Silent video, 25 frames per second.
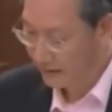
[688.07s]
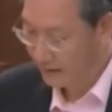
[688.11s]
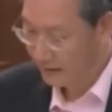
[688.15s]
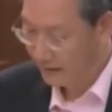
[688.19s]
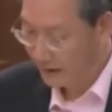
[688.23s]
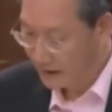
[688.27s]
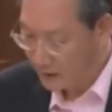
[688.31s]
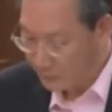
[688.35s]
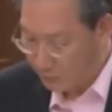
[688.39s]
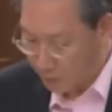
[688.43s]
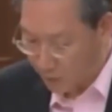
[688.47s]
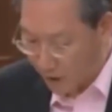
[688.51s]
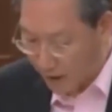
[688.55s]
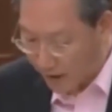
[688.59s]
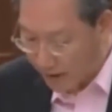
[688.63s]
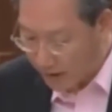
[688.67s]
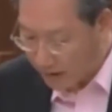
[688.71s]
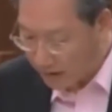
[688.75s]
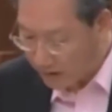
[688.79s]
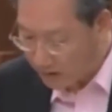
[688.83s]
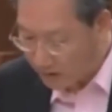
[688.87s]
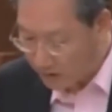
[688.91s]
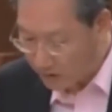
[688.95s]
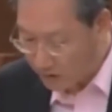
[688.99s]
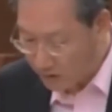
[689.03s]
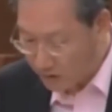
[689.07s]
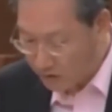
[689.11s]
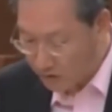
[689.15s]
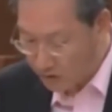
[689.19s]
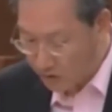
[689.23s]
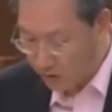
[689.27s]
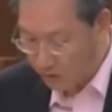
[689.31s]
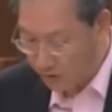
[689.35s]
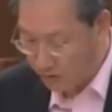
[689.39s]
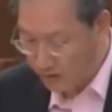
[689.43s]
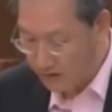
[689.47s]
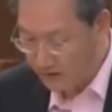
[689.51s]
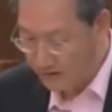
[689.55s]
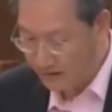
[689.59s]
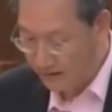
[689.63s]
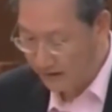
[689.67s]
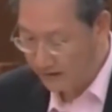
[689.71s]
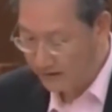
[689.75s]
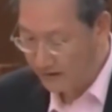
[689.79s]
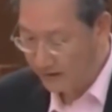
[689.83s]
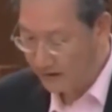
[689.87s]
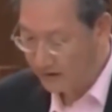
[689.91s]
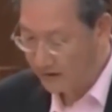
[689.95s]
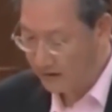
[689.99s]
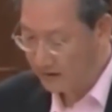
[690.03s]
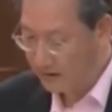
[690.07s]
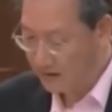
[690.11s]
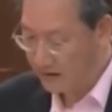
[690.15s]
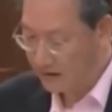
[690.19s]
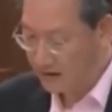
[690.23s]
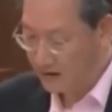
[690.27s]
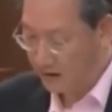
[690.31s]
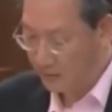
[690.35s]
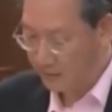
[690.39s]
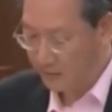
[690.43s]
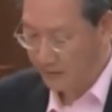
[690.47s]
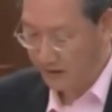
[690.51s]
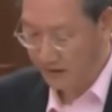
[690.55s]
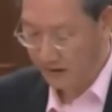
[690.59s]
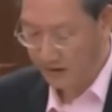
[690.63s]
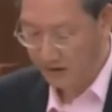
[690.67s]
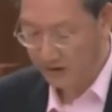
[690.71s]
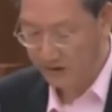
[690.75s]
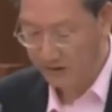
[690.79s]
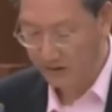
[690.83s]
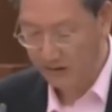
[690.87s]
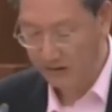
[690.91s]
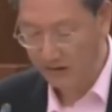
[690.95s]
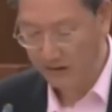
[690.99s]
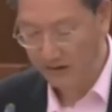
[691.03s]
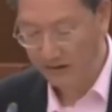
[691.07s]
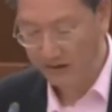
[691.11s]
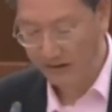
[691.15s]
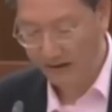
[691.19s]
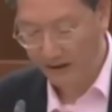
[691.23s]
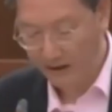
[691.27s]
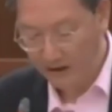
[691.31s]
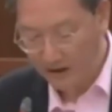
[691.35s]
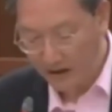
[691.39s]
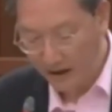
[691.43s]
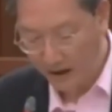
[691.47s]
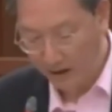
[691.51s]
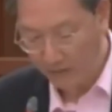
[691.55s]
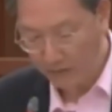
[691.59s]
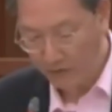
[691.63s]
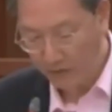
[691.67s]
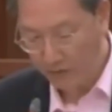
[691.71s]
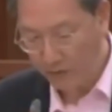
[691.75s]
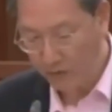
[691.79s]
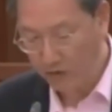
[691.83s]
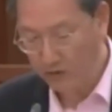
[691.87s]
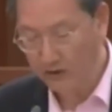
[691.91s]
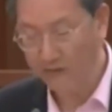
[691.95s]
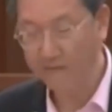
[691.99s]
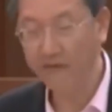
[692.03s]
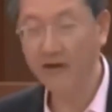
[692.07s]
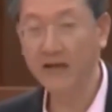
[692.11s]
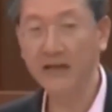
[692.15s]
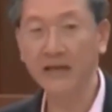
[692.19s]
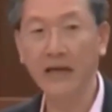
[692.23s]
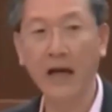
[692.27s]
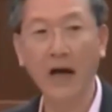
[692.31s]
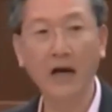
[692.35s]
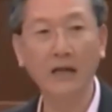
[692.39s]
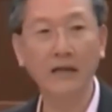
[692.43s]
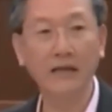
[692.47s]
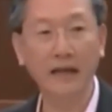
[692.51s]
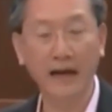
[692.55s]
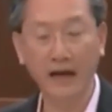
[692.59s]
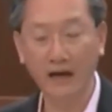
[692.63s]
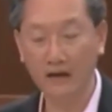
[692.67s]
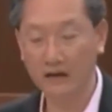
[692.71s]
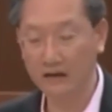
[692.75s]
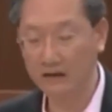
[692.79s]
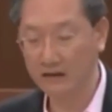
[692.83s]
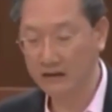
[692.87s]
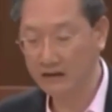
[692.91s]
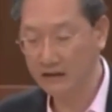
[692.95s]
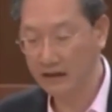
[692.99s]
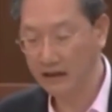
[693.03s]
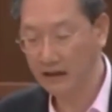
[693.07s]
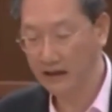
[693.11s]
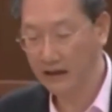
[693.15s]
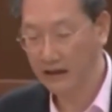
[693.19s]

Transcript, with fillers: Aspiring towards success in this competition has helped to motivate young talents